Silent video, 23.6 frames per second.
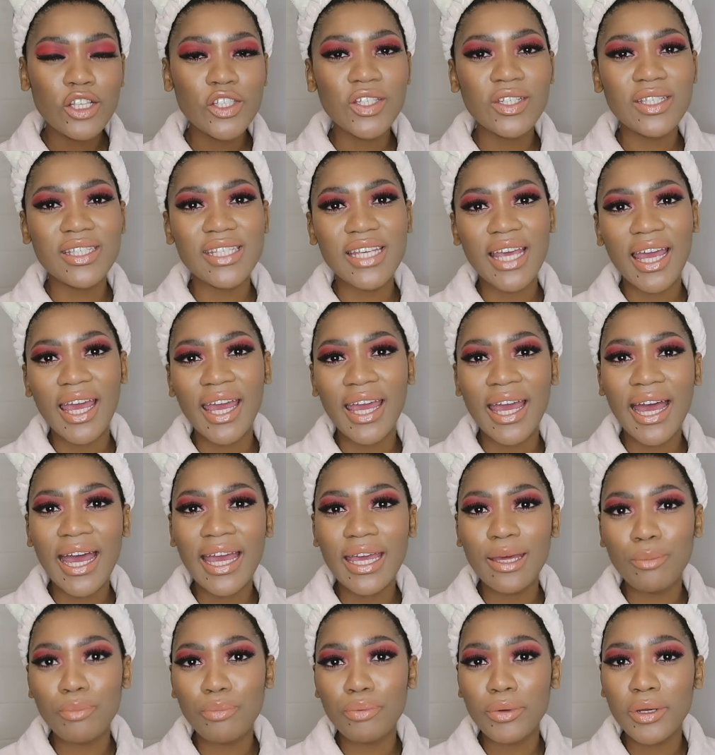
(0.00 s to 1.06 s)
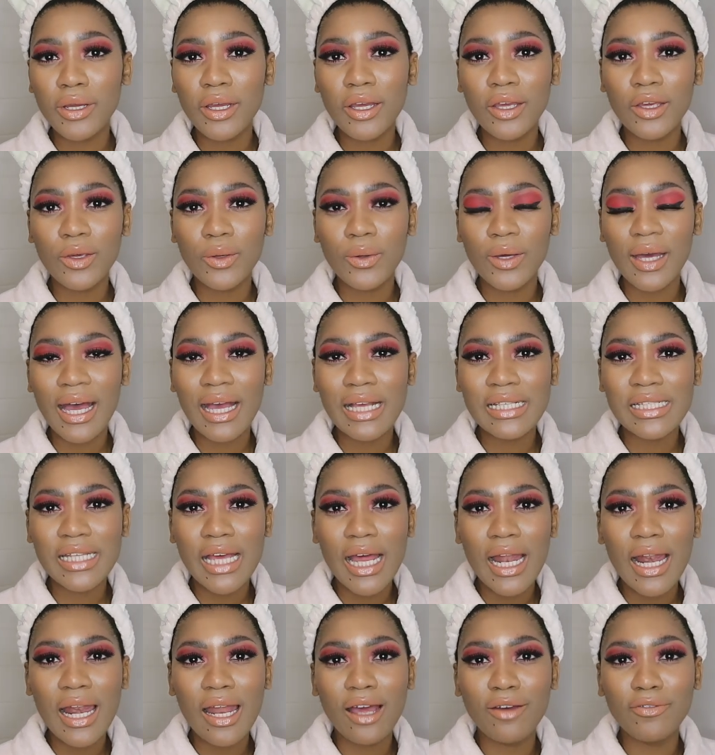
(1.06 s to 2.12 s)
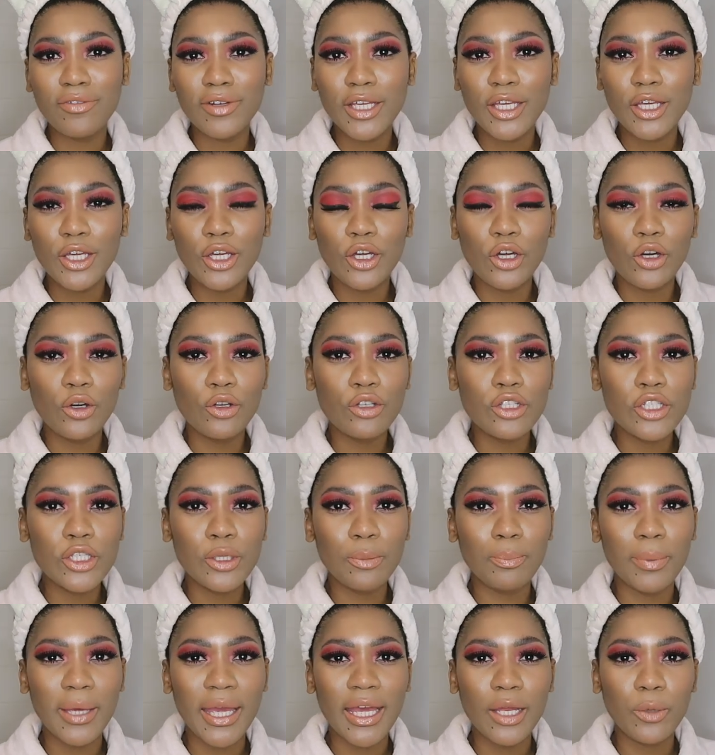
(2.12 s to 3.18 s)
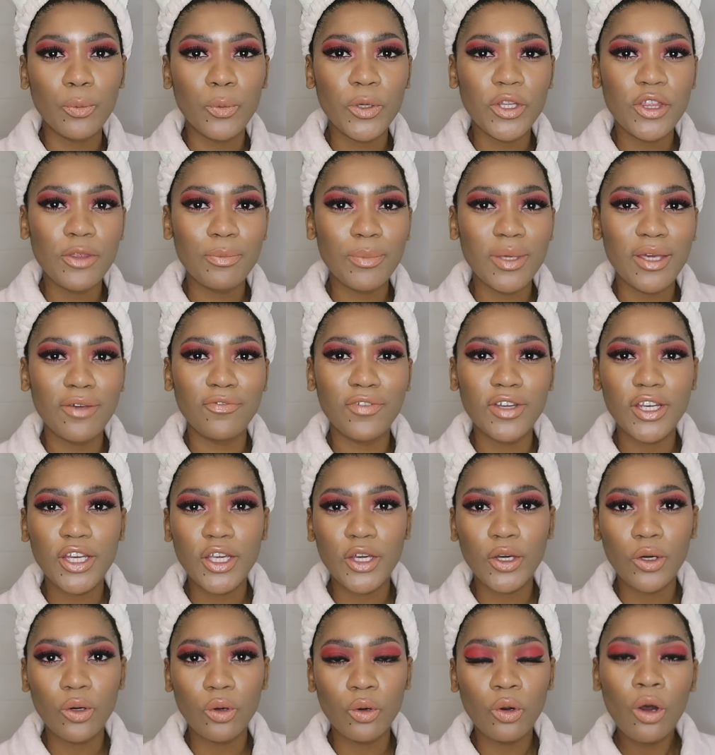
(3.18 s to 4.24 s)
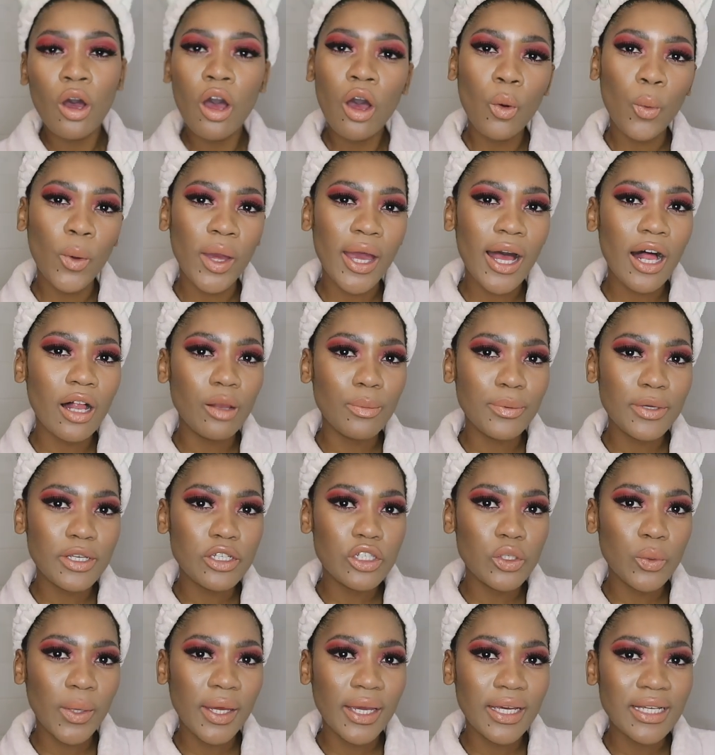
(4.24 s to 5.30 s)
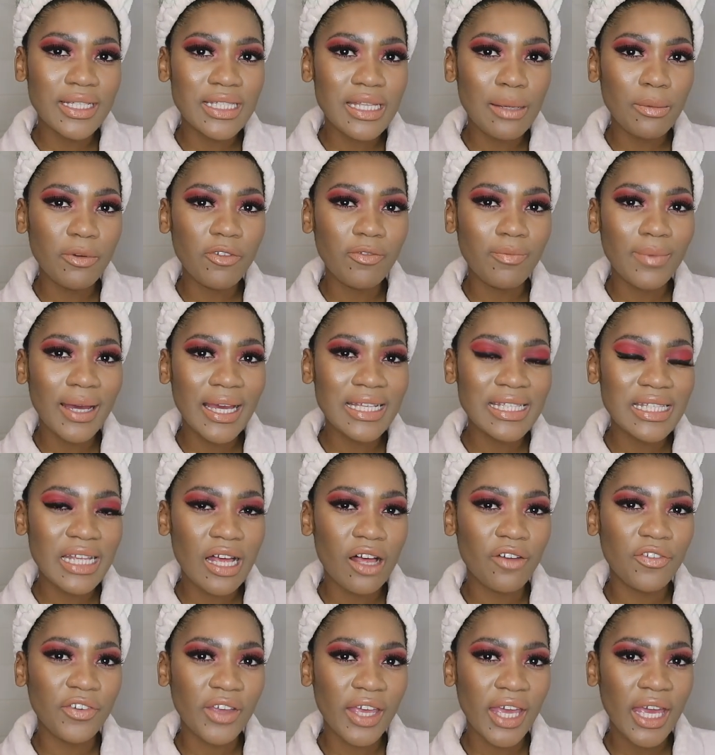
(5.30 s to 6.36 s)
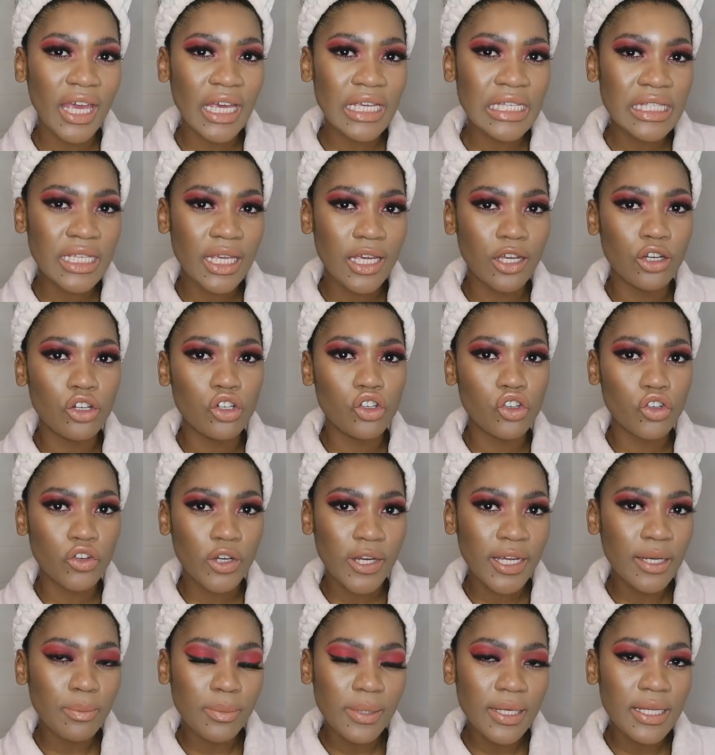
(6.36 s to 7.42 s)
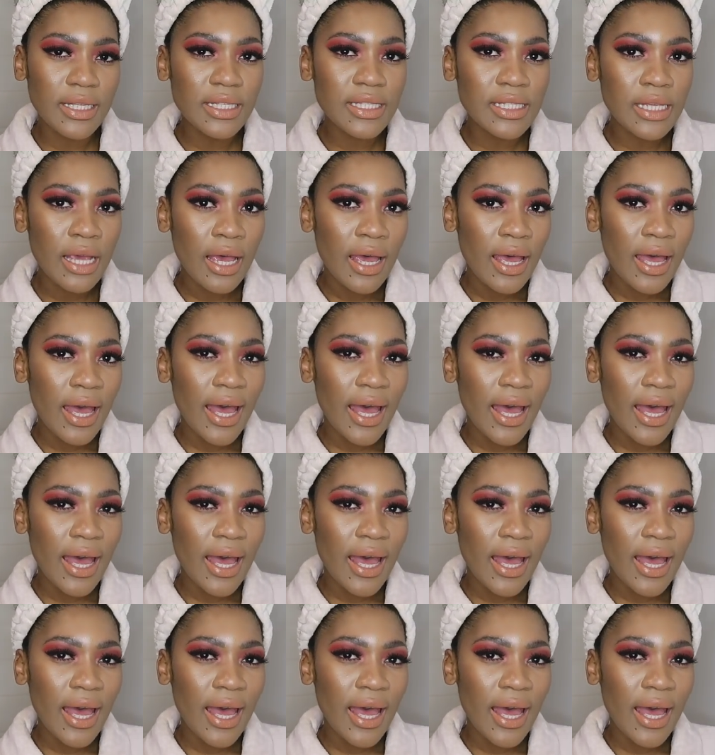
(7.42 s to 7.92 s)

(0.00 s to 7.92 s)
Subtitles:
Today I am bringing you guys a lovely go to bed with me video where I'll be doing some of my self-care skin treatments,